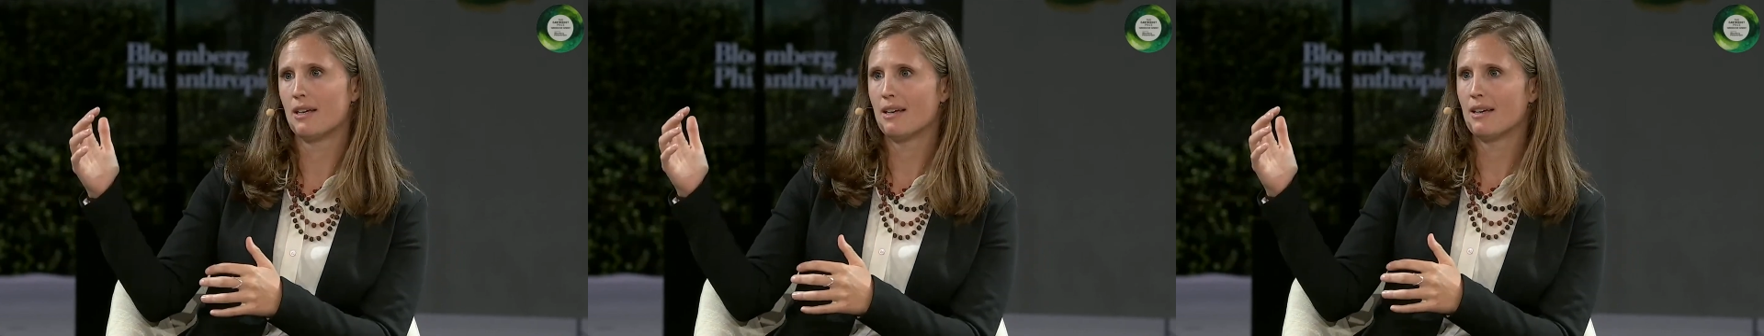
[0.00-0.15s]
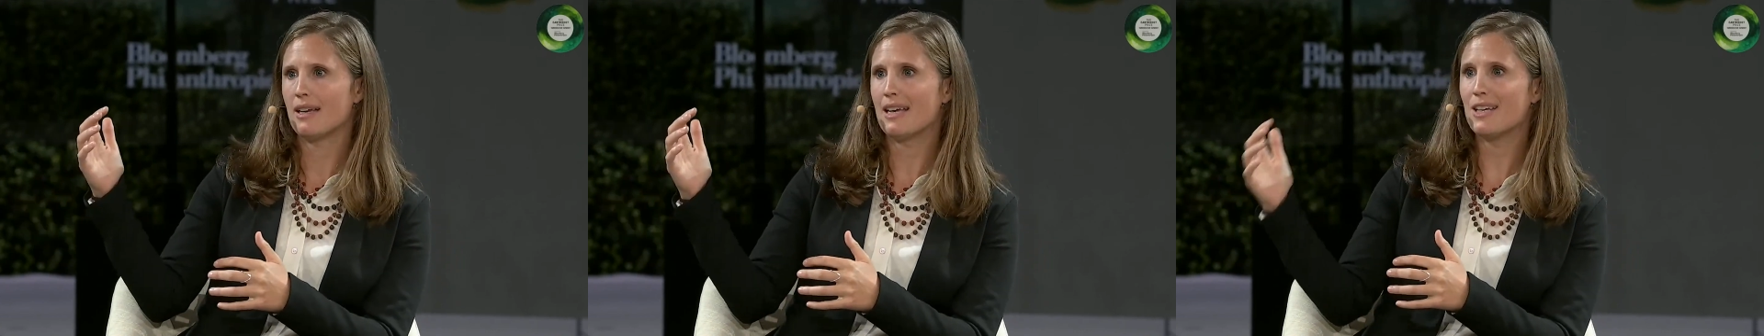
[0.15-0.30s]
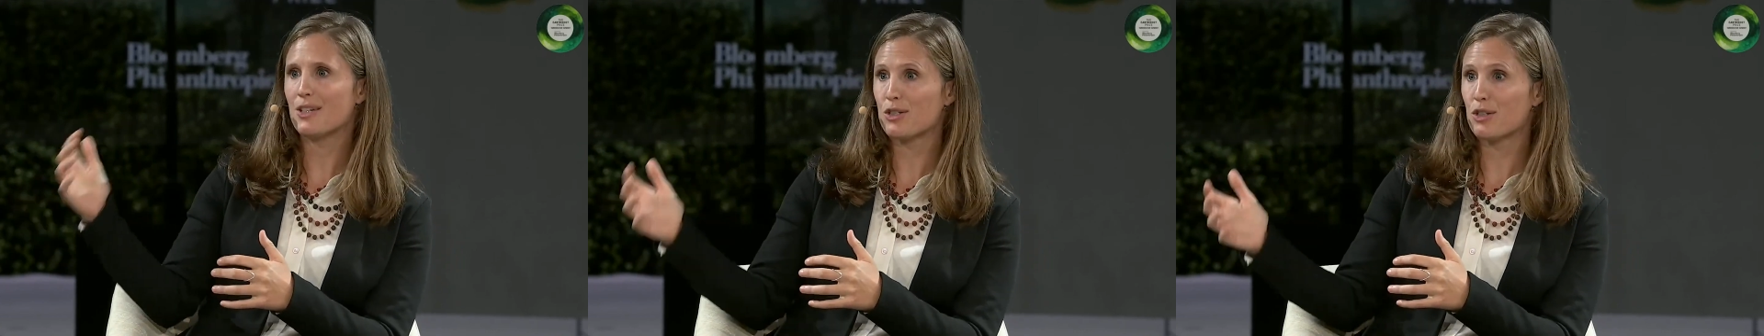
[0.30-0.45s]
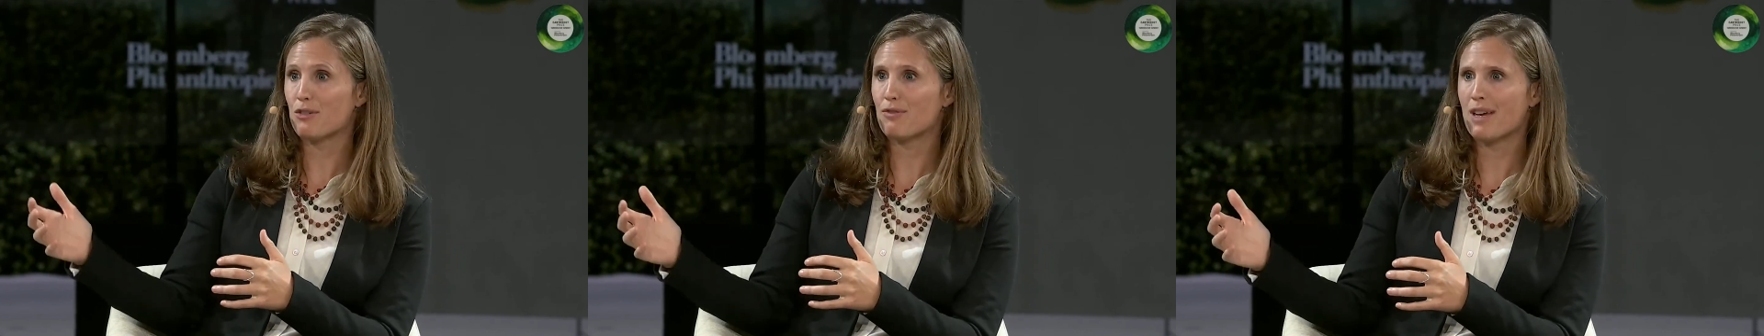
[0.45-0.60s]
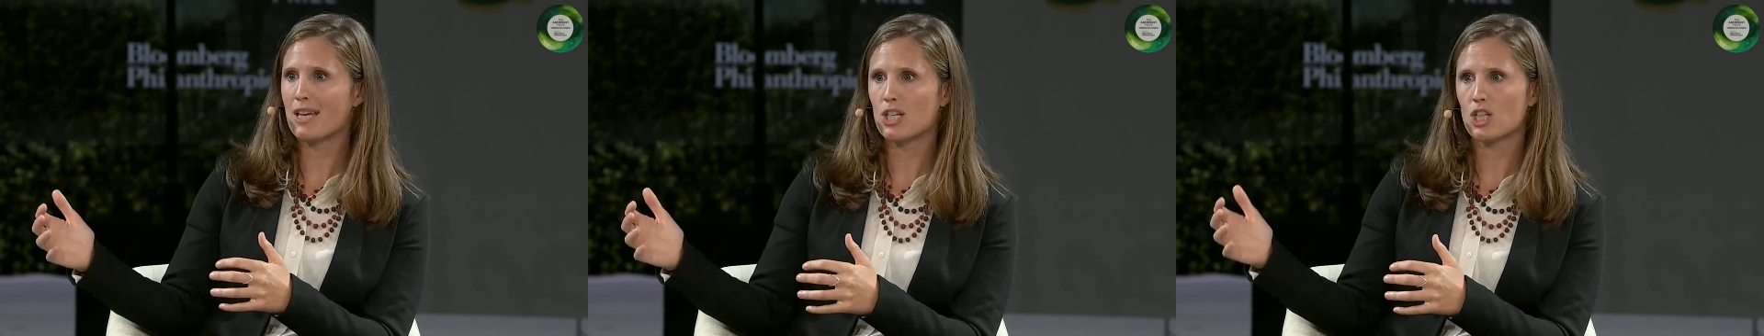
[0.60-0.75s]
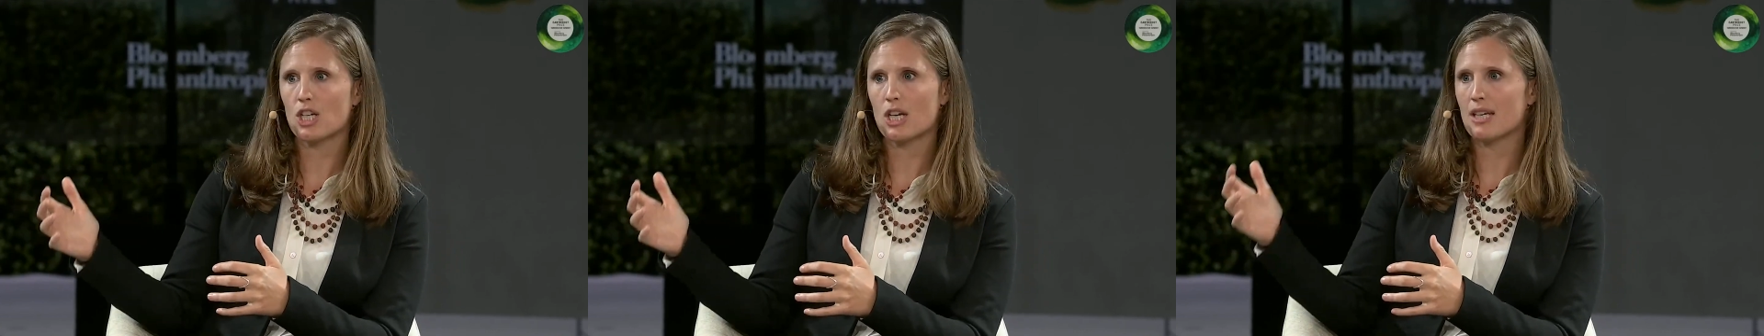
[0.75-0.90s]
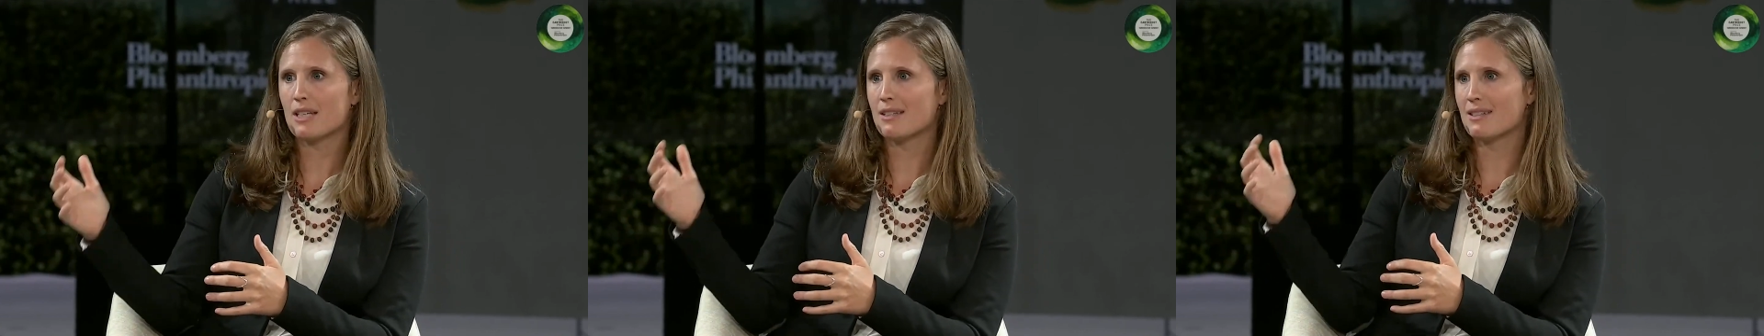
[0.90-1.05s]

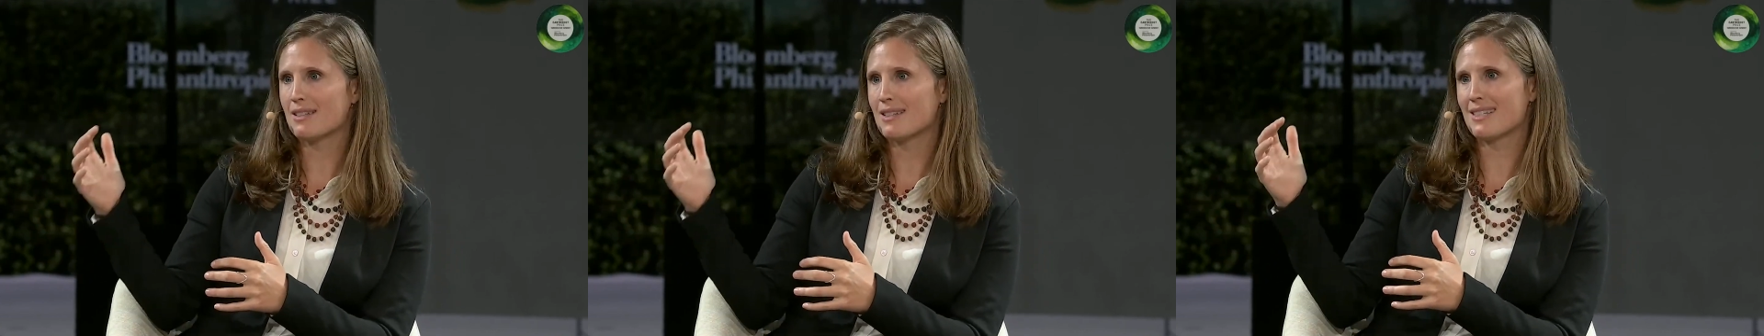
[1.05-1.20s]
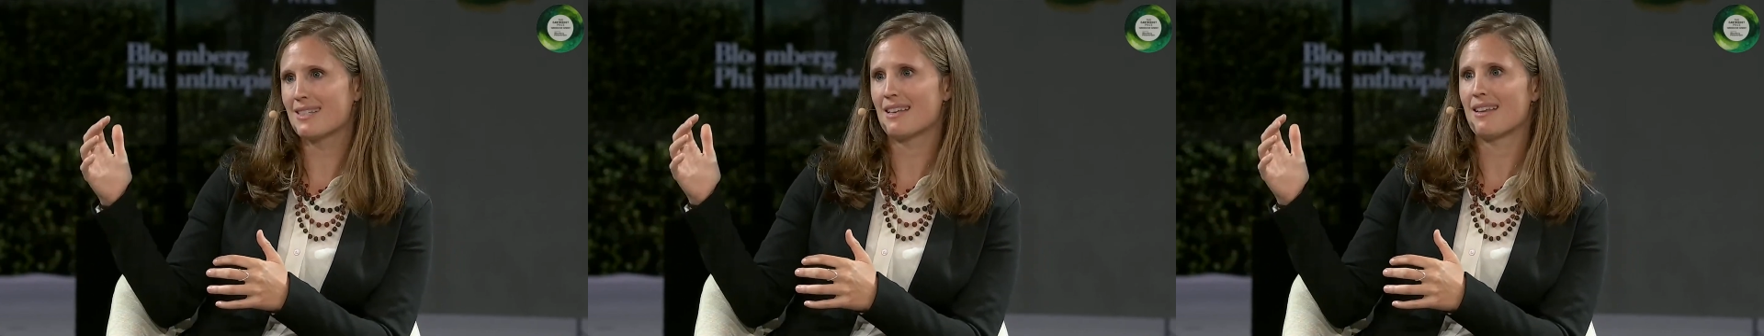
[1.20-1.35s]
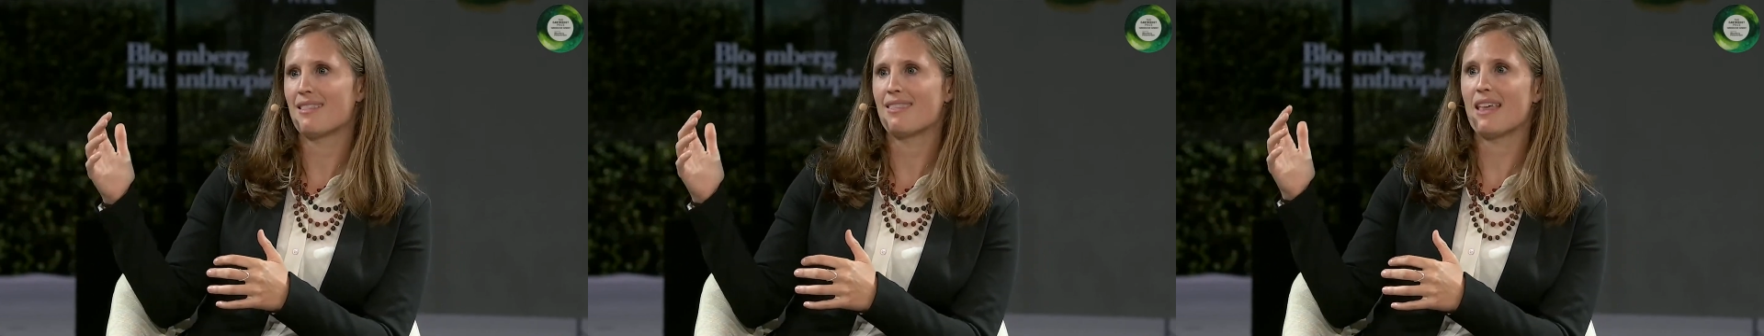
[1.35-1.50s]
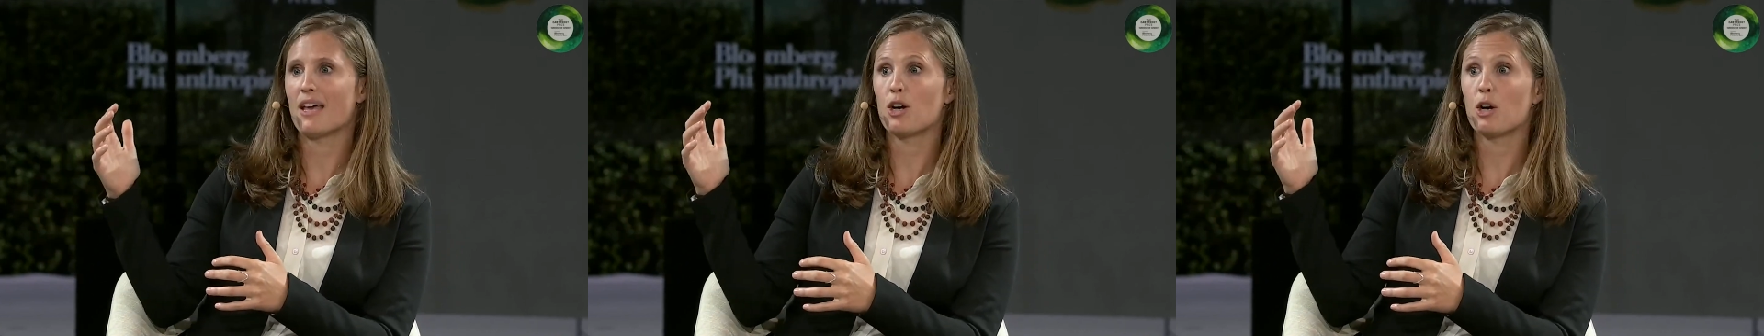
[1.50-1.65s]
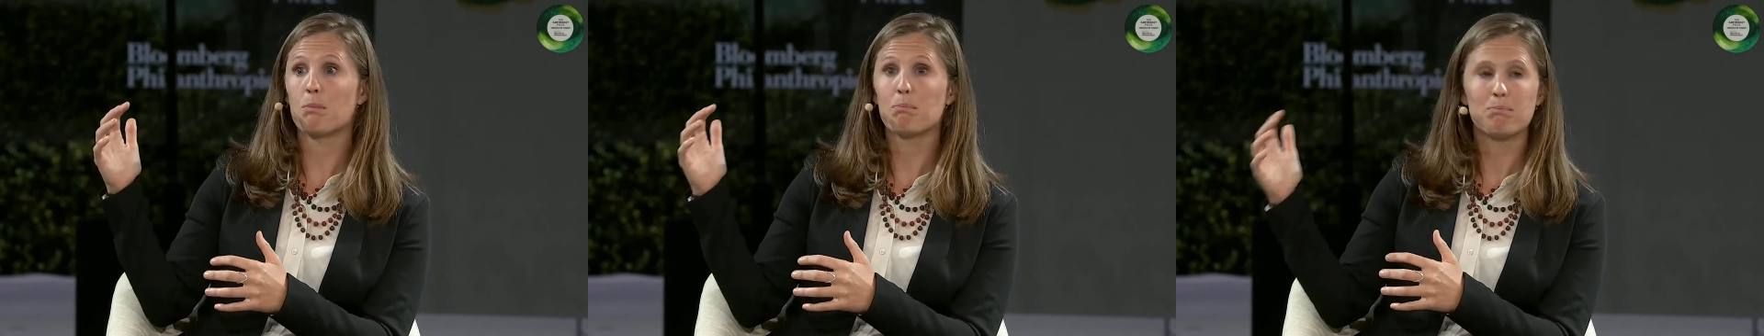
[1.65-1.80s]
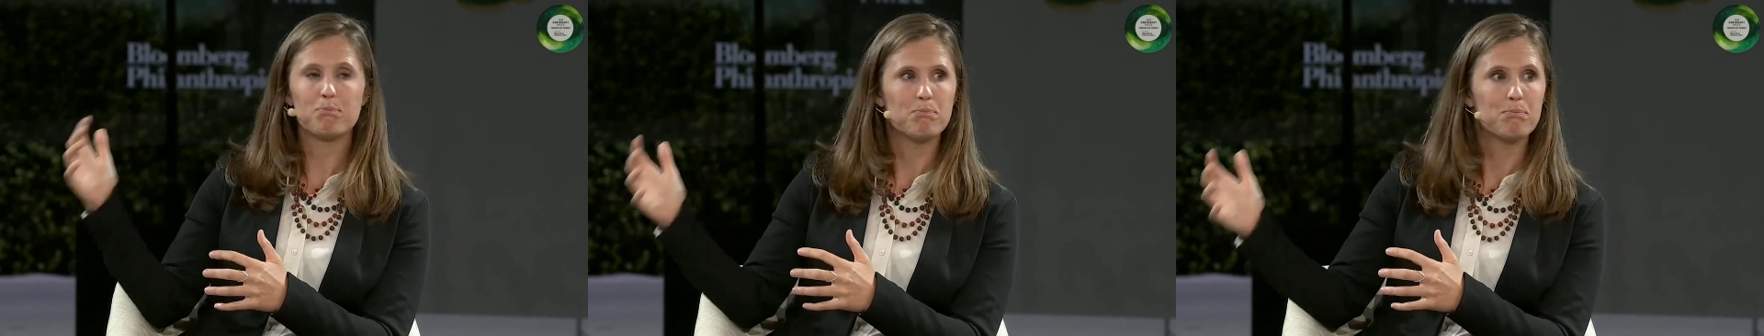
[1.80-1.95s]
interventions that are